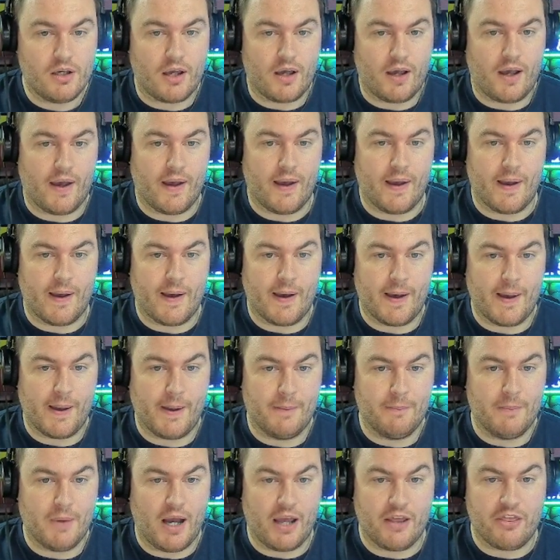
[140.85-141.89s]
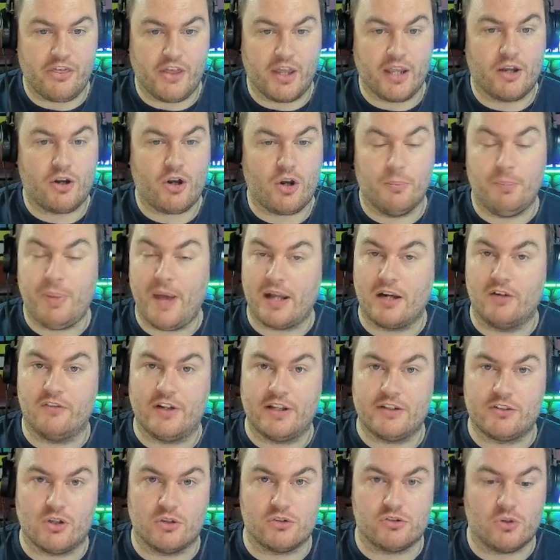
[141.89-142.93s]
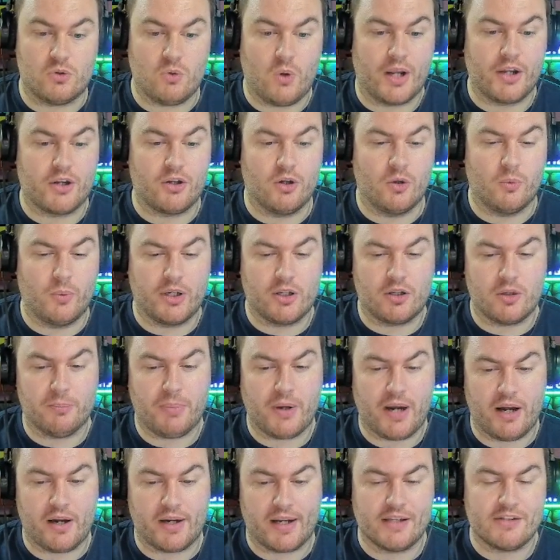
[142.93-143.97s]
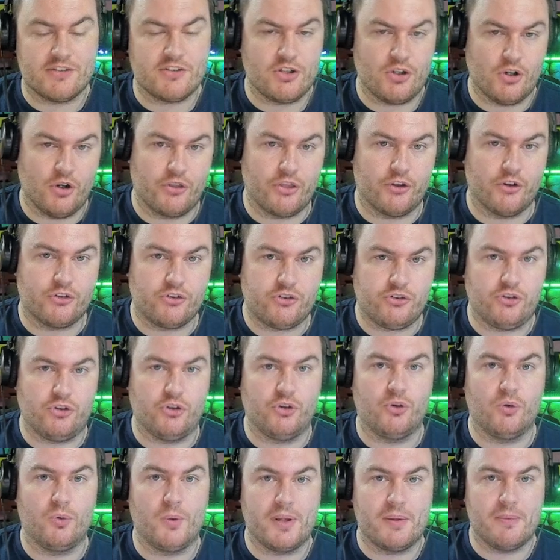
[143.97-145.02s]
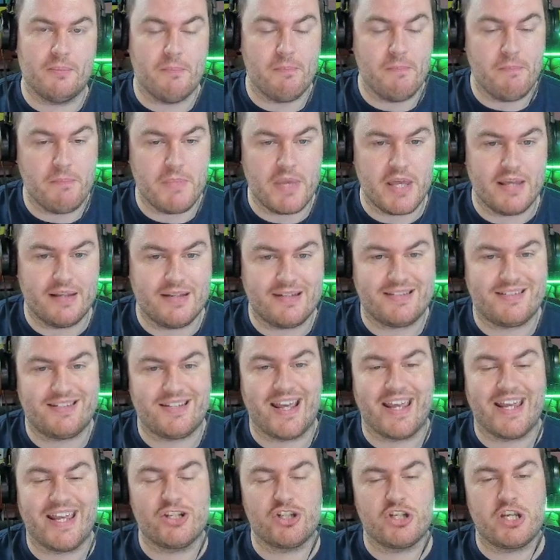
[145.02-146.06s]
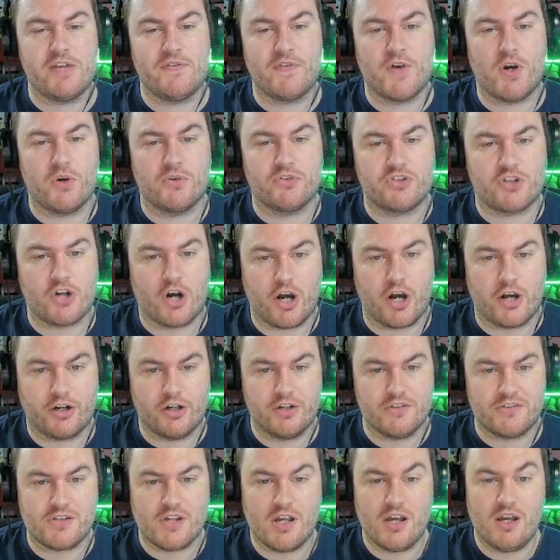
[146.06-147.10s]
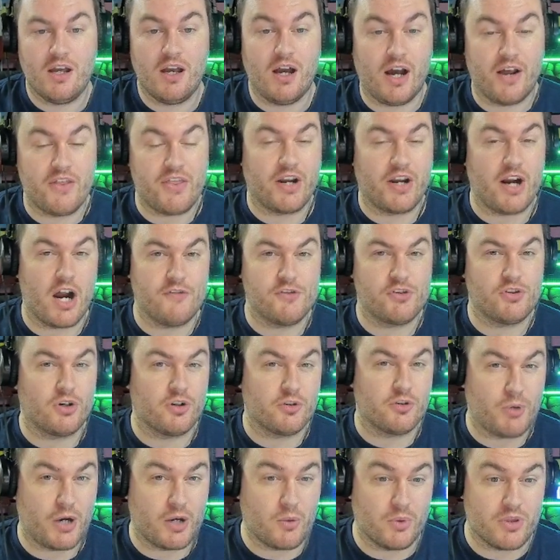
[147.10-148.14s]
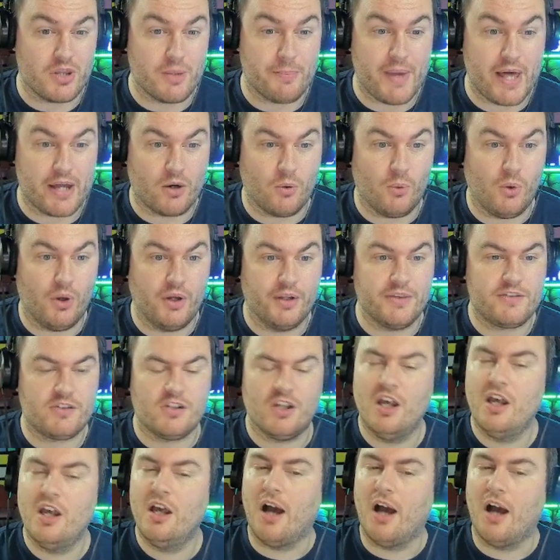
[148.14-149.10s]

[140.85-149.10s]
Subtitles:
I think competitively is also quite good when you compare against the other 2 mid-stage Evo starters. I think Ivysaur is probably one of the better ones.